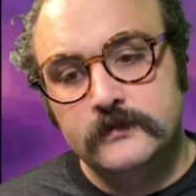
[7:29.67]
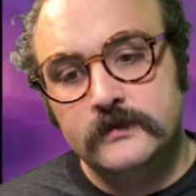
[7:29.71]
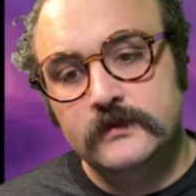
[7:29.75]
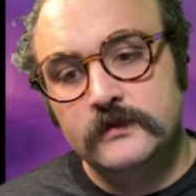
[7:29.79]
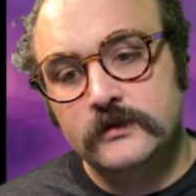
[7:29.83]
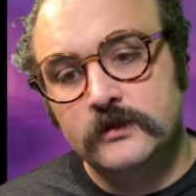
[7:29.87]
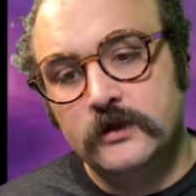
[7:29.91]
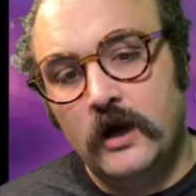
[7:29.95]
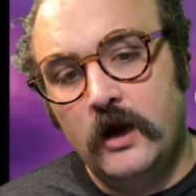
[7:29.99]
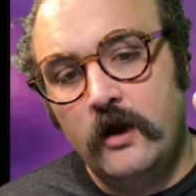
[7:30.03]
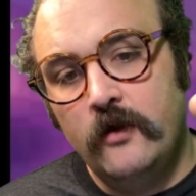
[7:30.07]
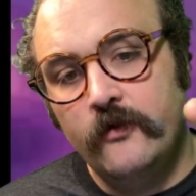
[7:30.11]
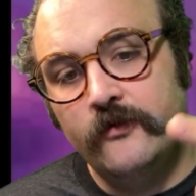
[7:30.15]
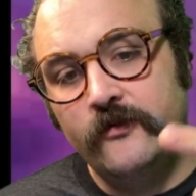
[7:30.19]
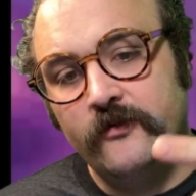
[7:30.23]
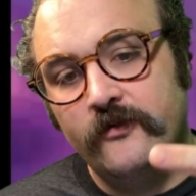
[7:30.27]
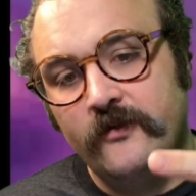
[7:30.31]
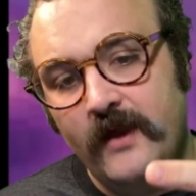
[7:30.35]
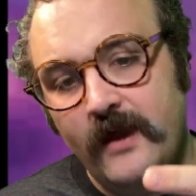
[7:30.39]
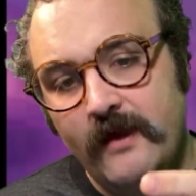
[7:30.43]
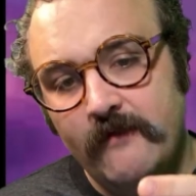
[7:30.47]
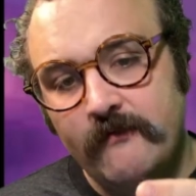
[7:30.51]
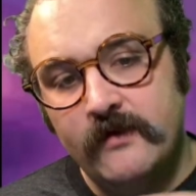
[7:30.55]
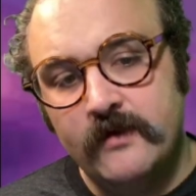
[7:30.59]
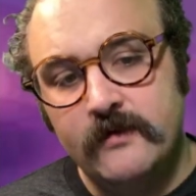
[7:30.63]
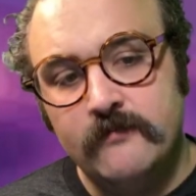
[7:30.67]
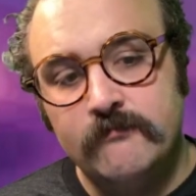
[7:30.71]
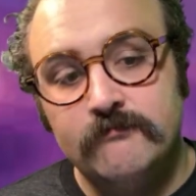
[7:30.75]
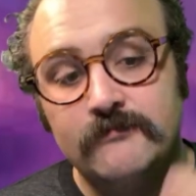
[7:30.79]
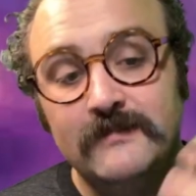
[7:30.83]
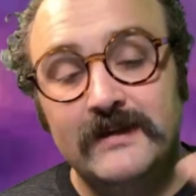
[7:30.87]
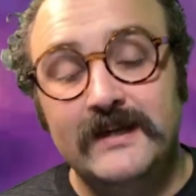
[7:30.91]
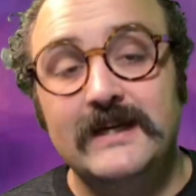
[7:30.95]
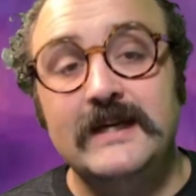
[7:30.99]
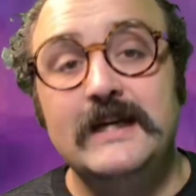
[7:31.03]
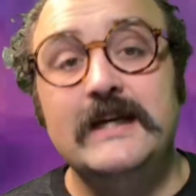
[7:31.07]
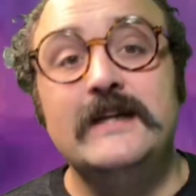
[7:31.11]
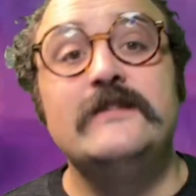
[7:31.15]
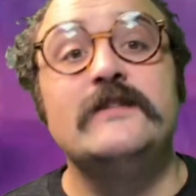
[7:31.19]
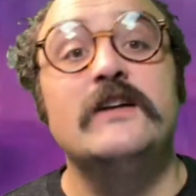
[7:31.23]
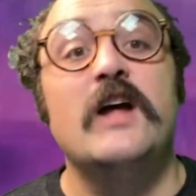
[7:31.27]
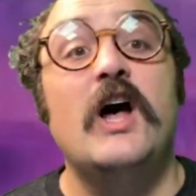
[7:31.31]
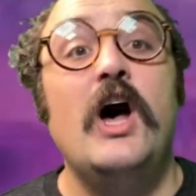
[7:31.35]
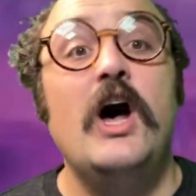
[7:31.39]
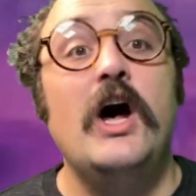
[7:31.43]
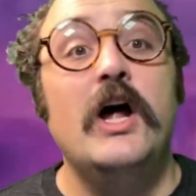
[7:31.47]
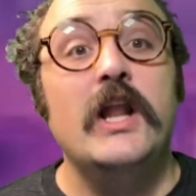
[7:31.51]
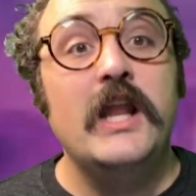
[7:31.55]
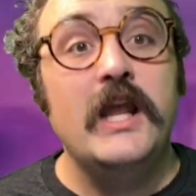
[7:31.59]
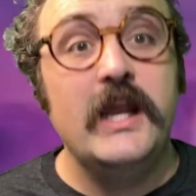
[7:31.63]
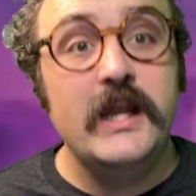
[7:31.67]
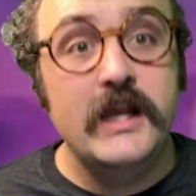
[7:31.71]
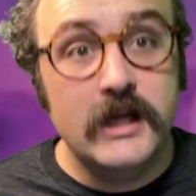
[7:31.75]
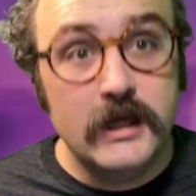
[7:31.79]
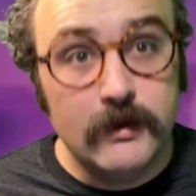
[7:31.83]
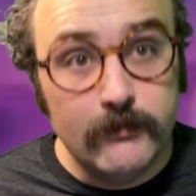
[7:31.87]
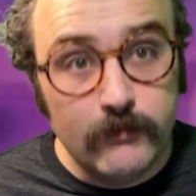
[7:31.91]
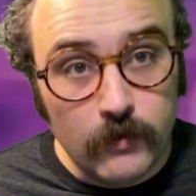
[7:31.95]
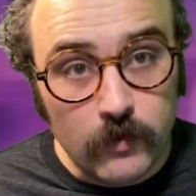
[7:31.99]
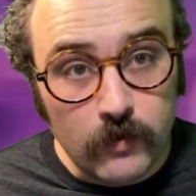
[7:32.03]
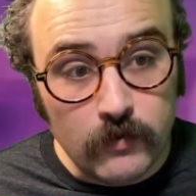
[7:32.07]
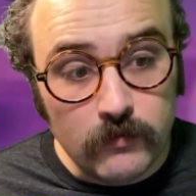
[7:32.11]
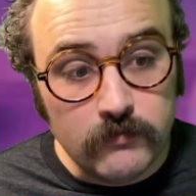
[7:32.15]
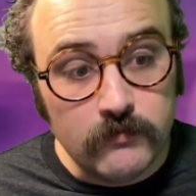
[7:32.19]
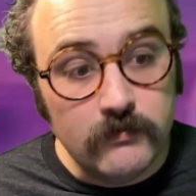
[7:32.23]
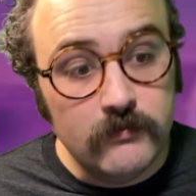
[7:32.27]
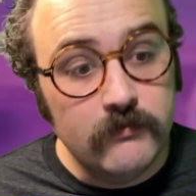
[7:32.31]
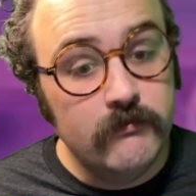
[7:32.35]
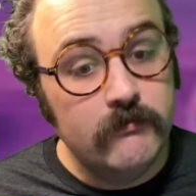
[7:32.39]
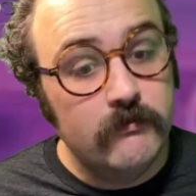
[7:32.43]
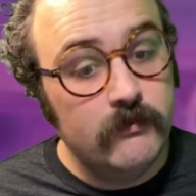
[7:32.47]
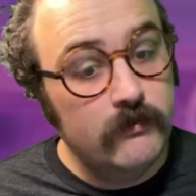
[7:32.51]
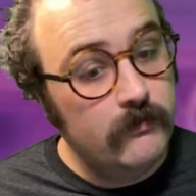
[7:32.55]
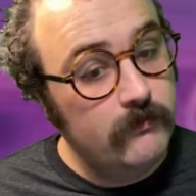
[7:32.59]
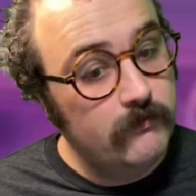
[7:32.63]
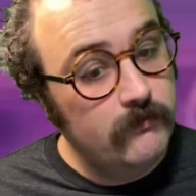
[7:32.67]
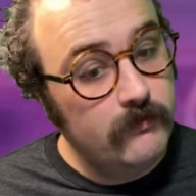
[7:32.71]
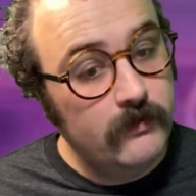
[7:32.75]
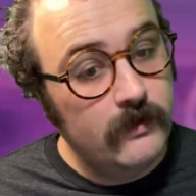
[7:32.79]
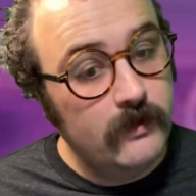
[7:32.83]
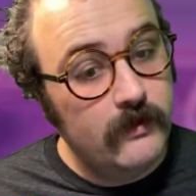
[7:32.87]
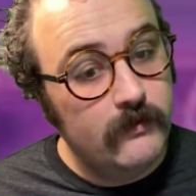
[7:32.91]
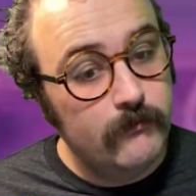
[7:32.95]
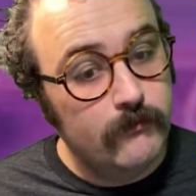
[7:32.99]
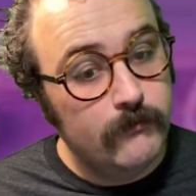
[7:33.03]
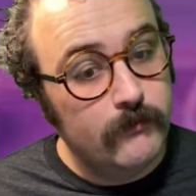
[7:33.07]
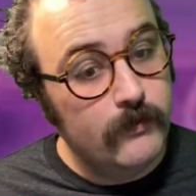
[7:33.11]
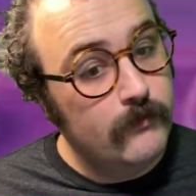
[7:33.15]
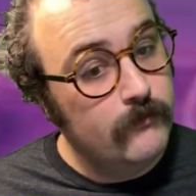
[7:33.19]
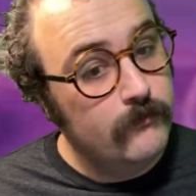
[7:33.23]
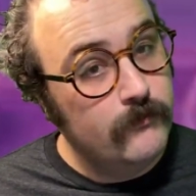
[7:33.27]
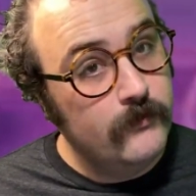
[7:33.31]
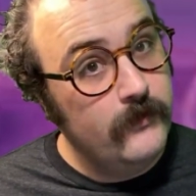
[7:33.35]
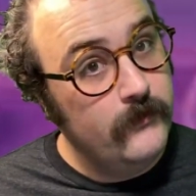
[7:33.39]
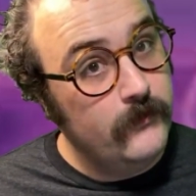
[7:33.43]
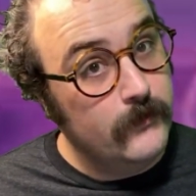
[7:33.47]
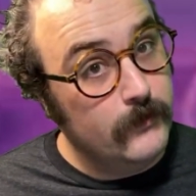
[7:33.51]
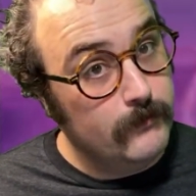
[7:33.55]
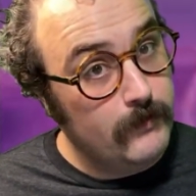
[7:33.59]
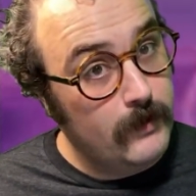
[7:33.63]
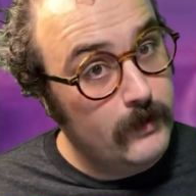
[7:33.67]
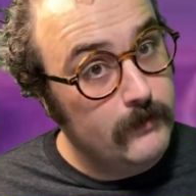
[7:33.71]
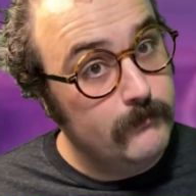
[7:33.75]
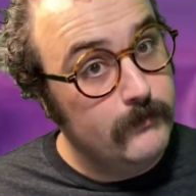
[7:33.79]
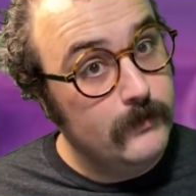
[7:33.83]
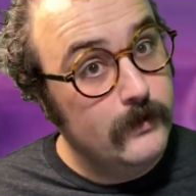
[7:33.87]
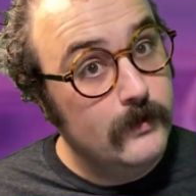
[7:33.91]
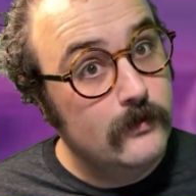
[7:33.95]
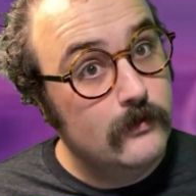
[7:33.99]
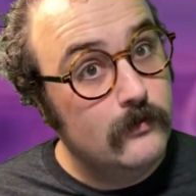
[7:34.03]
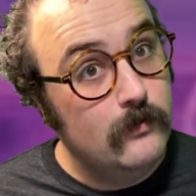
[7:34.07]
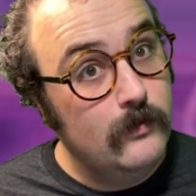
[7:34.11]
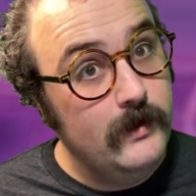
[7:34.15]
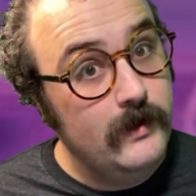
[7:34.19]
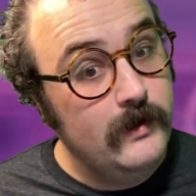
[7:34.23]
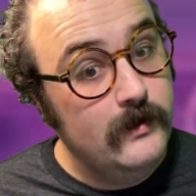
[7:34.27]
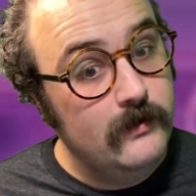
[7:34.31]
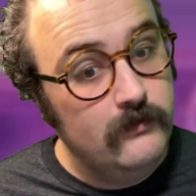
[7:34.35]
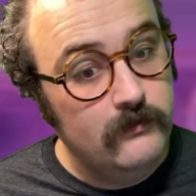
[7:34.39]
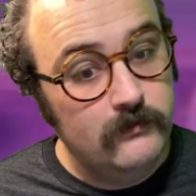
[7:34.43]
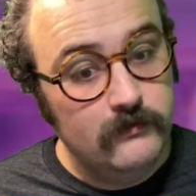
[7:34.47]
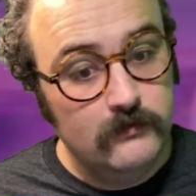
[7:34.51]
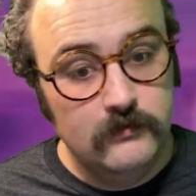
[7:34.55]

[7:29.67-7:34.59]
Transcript: Cost 7. It's uninkable. Remember it, there might be a quiz.